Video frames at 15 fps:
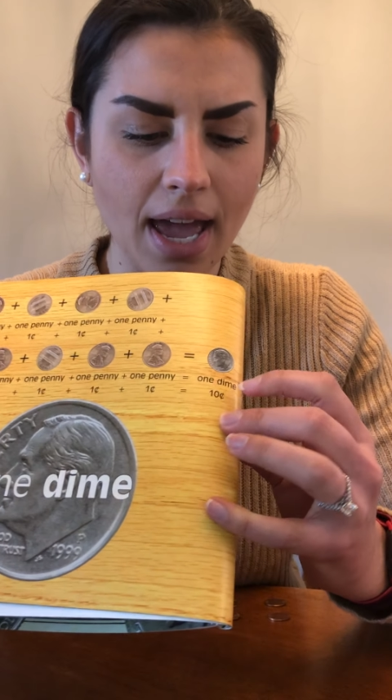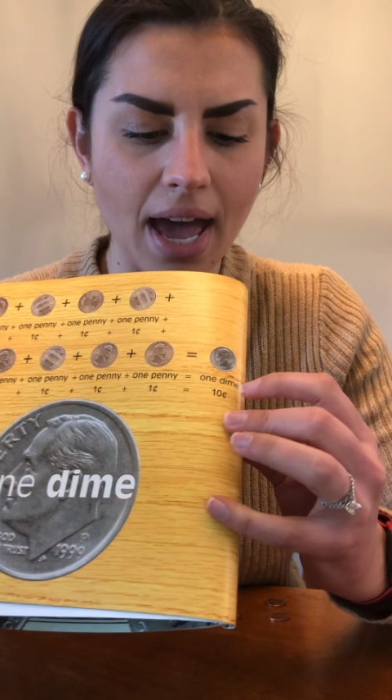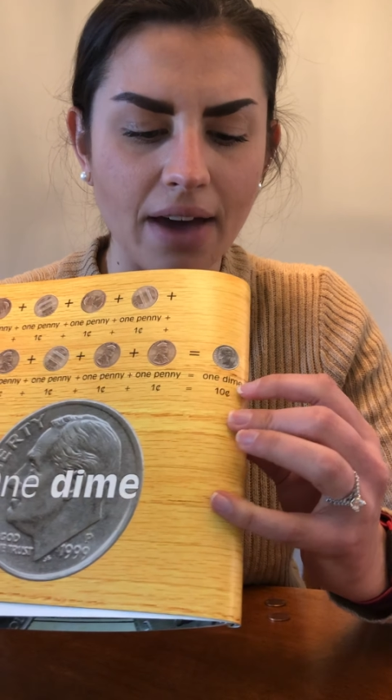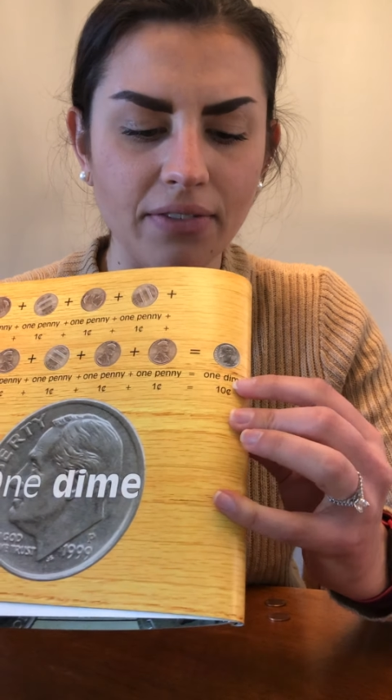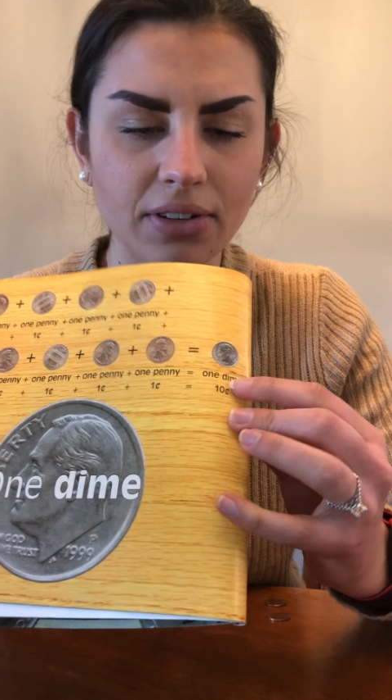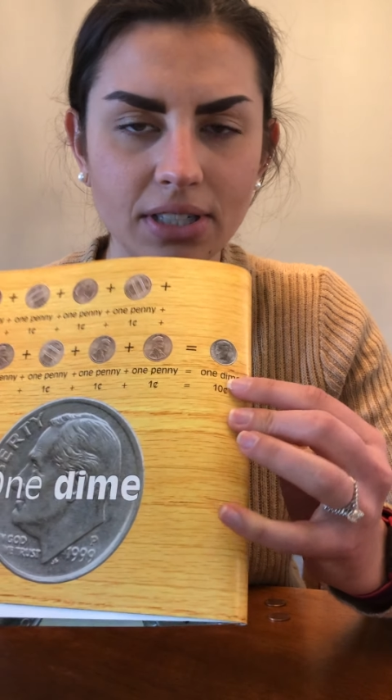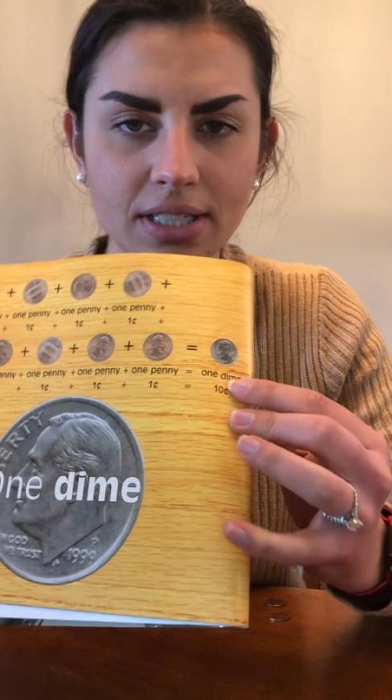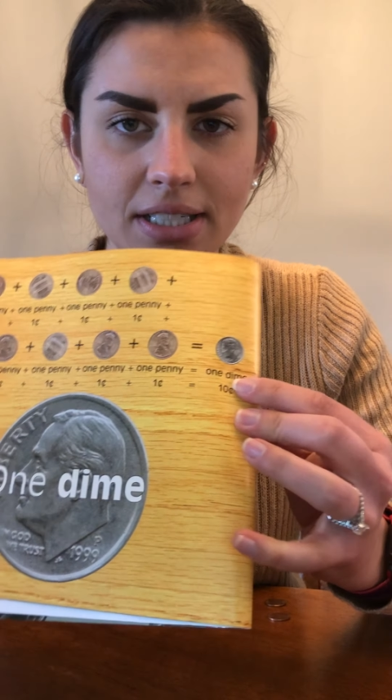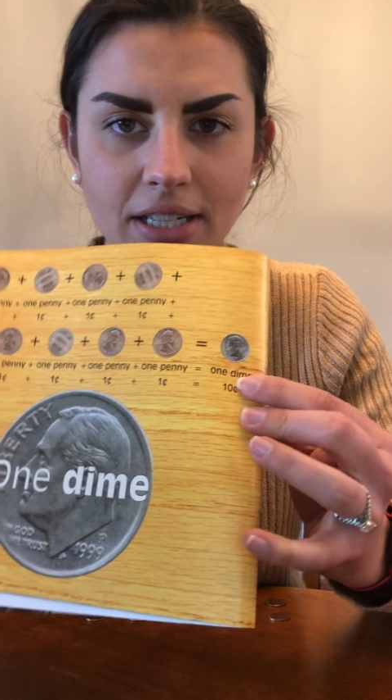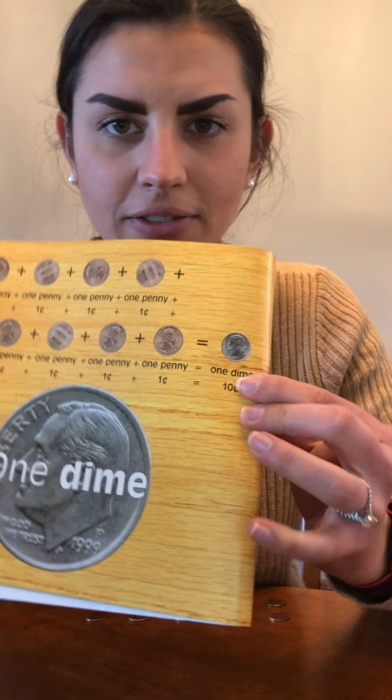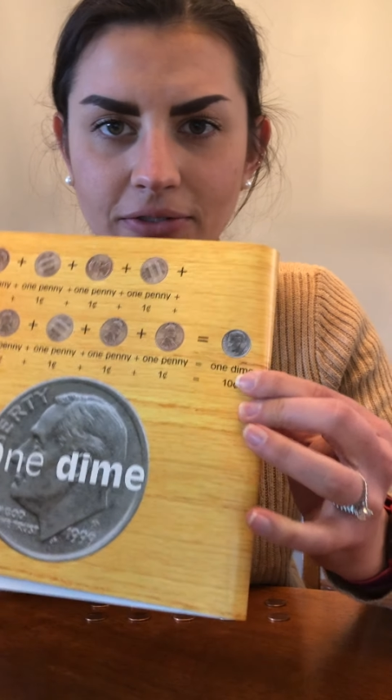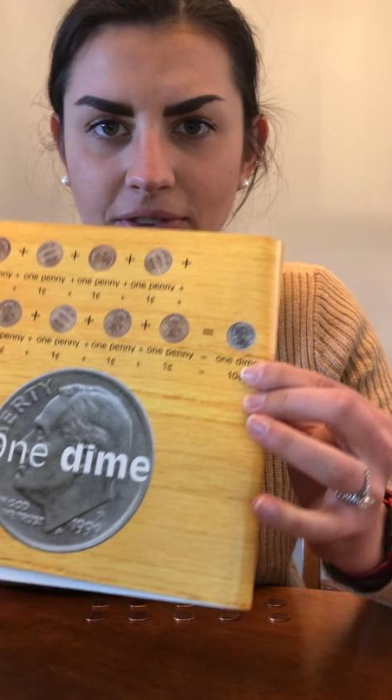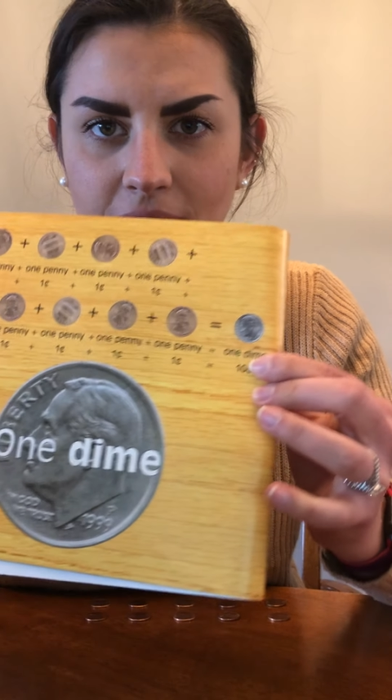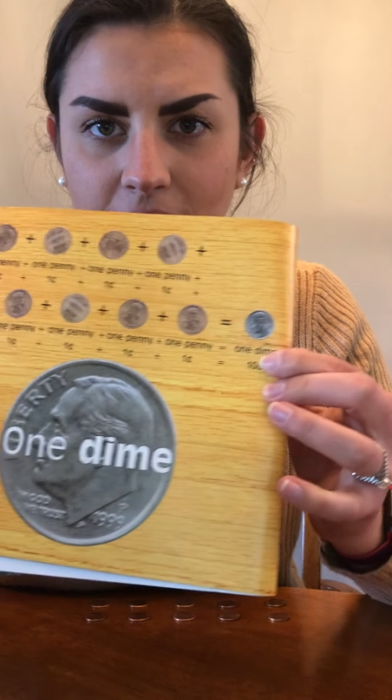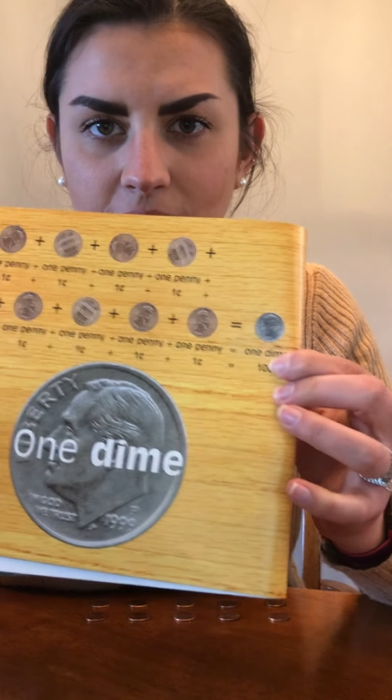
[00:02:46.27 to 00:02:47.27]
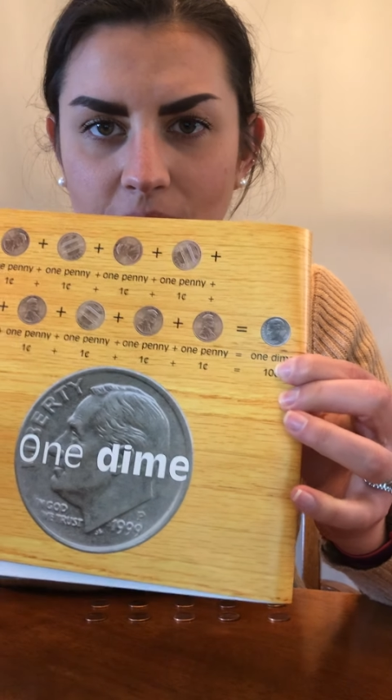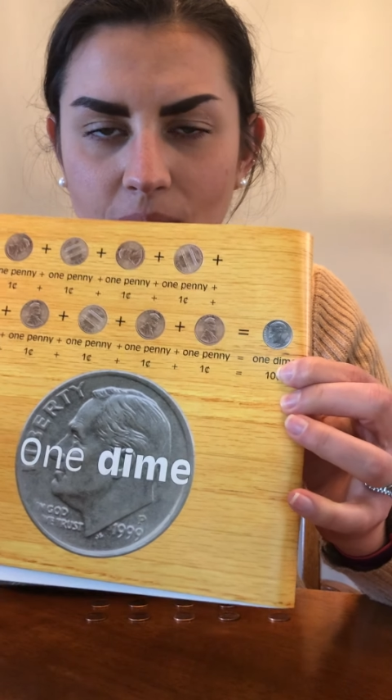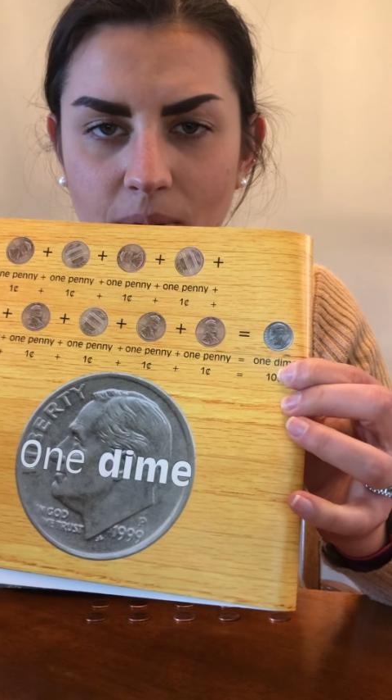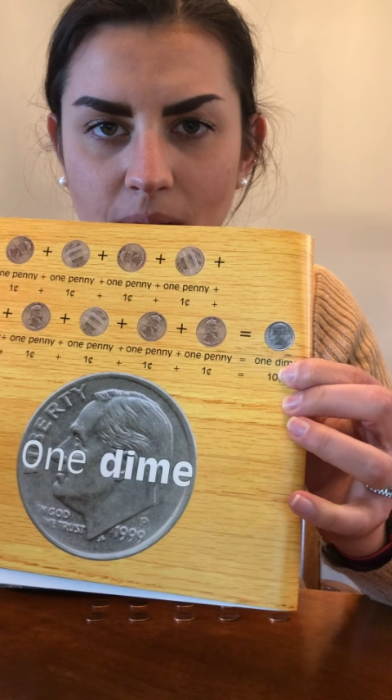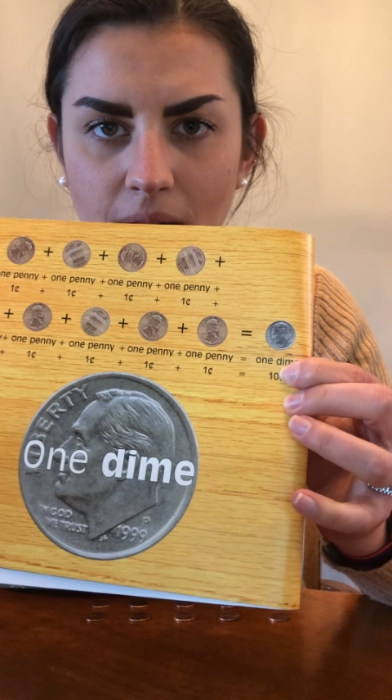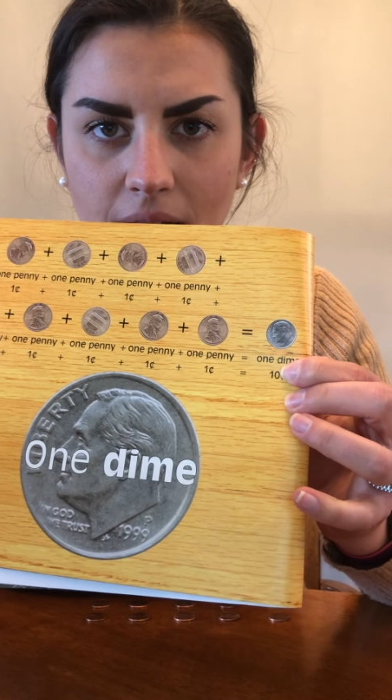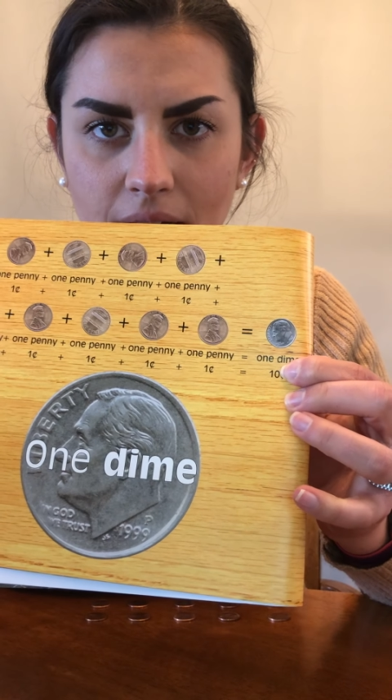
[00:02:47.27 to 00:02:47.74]
have a different
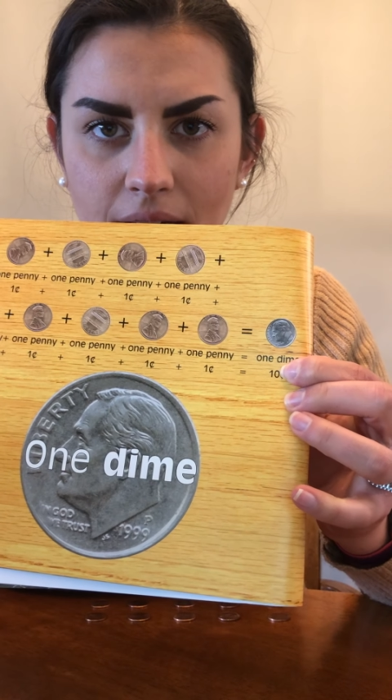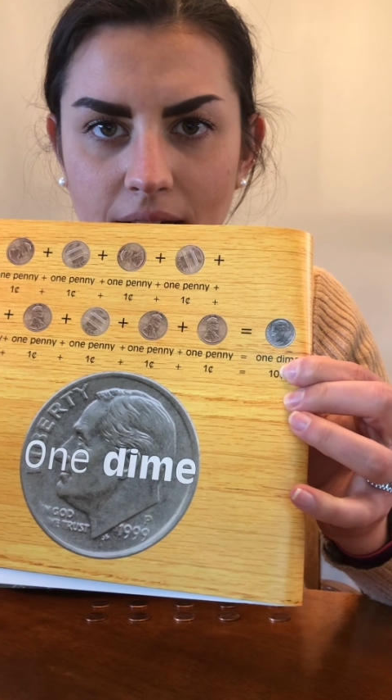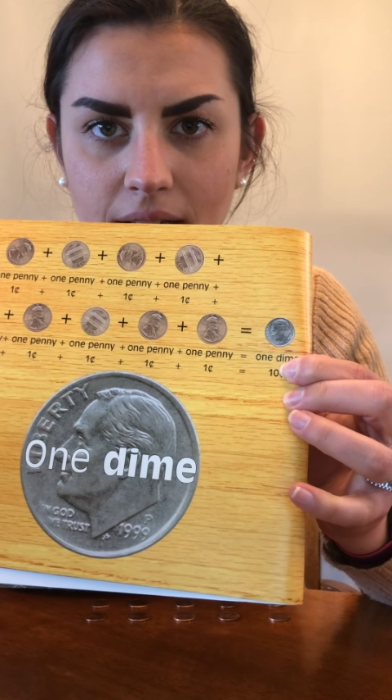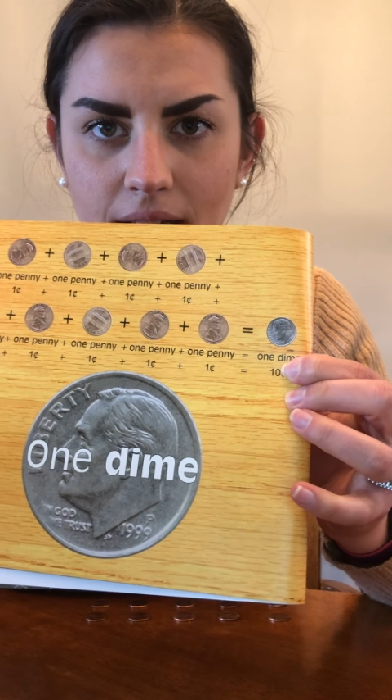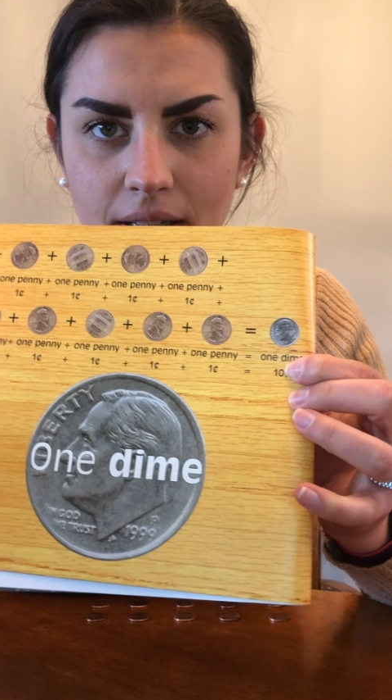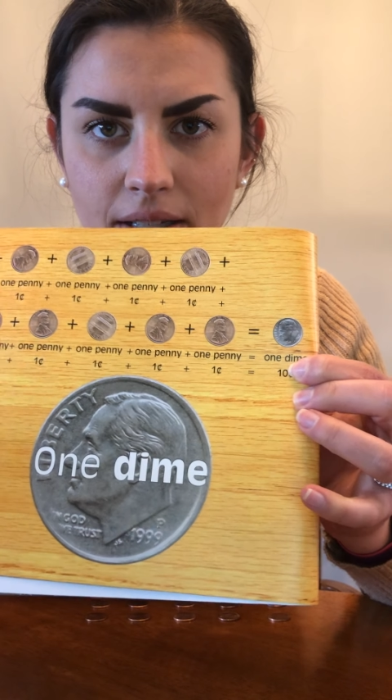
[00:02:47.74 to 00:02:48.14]
coin.